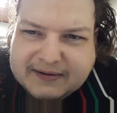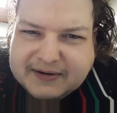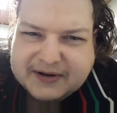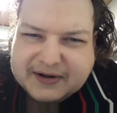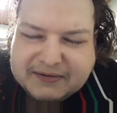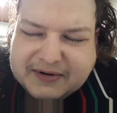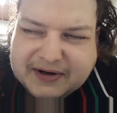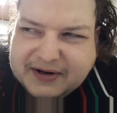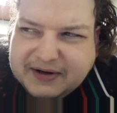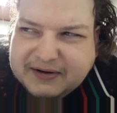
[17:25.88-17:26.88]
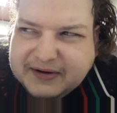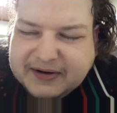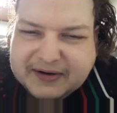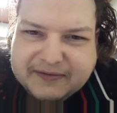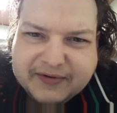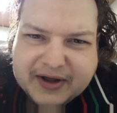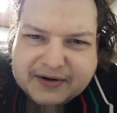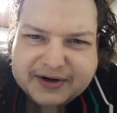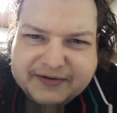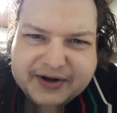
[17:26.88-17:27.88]
So, for
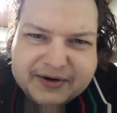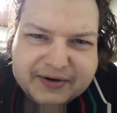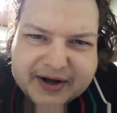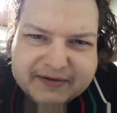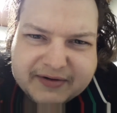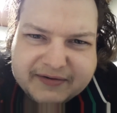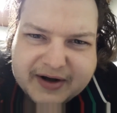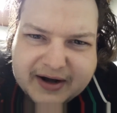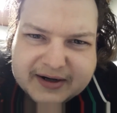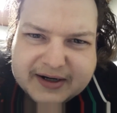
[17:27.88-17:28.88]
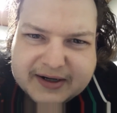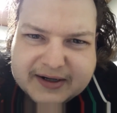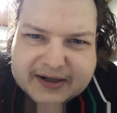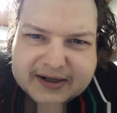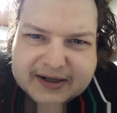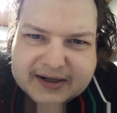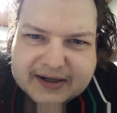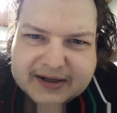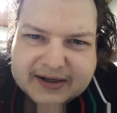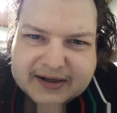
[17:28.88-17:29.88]
those of you who give a fuck,
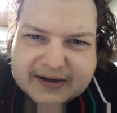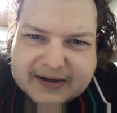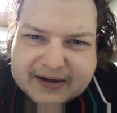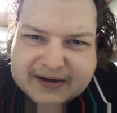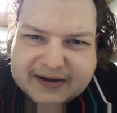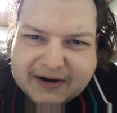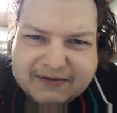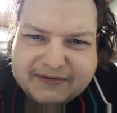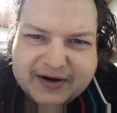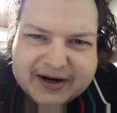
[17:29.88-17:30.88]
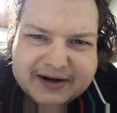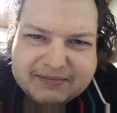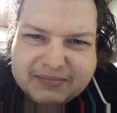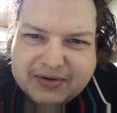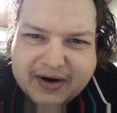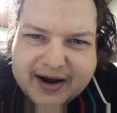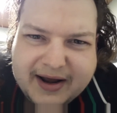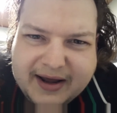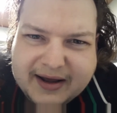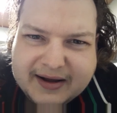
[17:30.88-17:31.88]
don't fucking
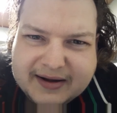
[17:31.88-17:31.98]
pray.